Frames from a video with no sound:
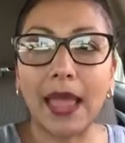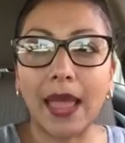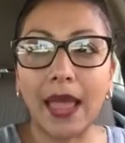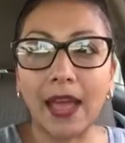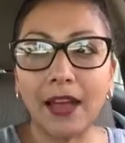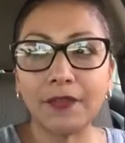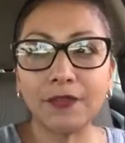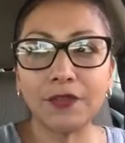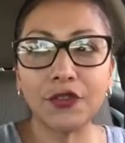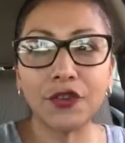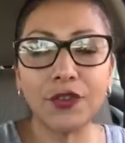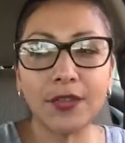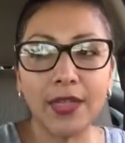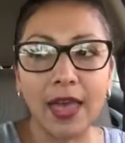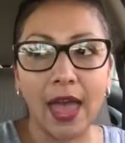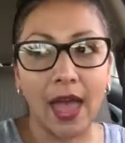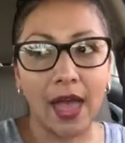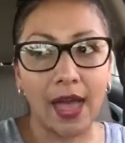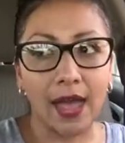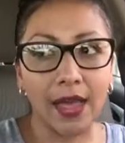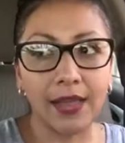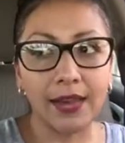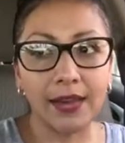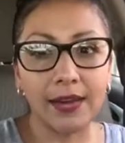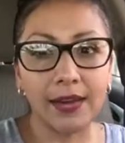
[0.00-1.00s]
after
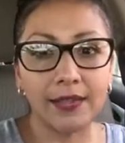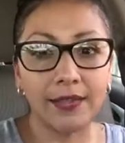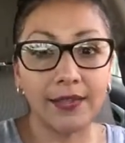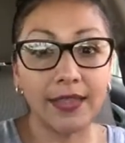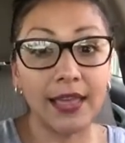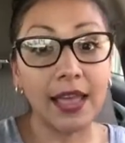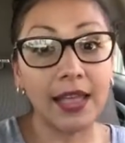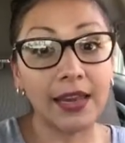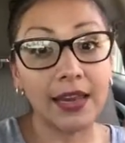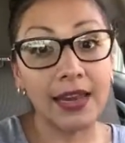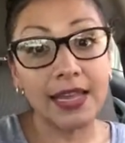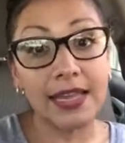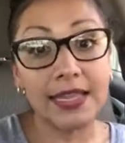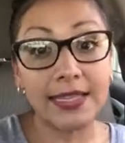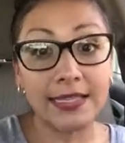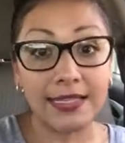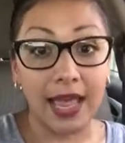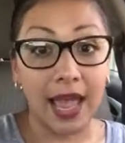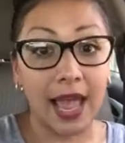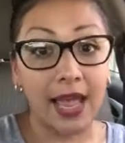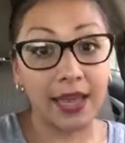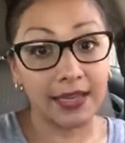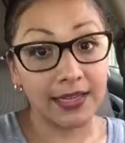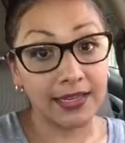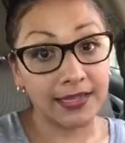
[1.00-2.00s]
that, then his
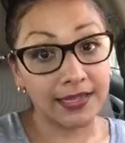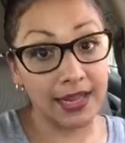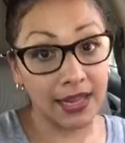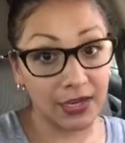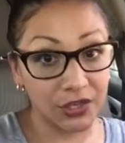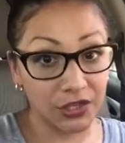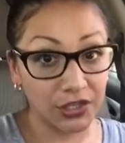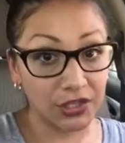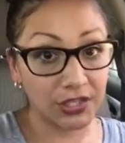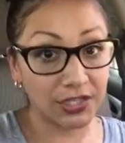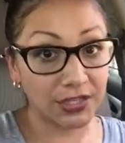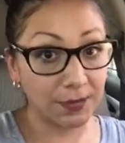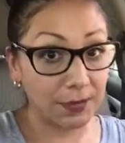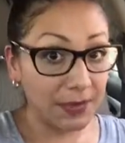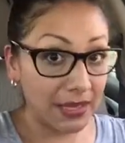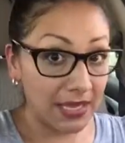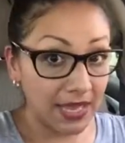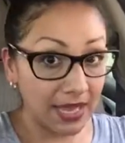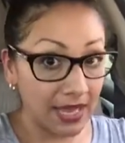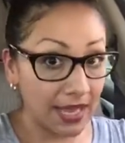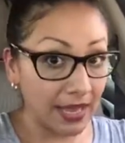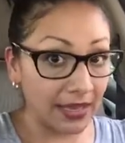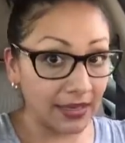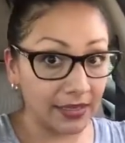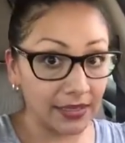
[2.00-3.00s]
accusations
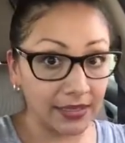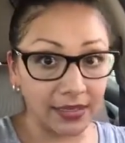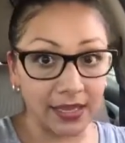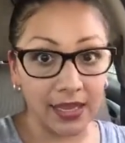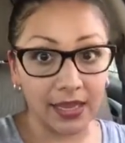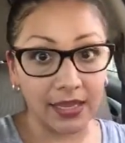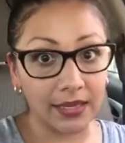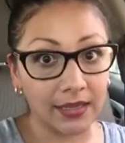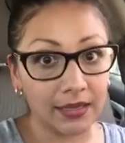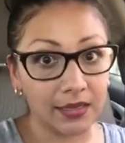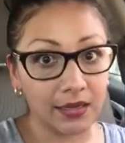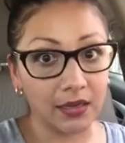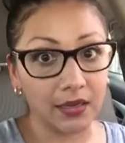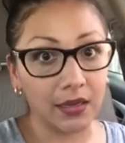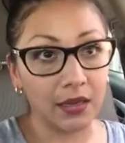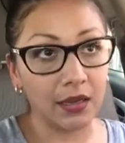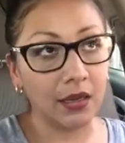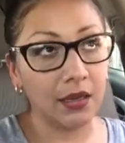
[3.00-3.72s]
began, like,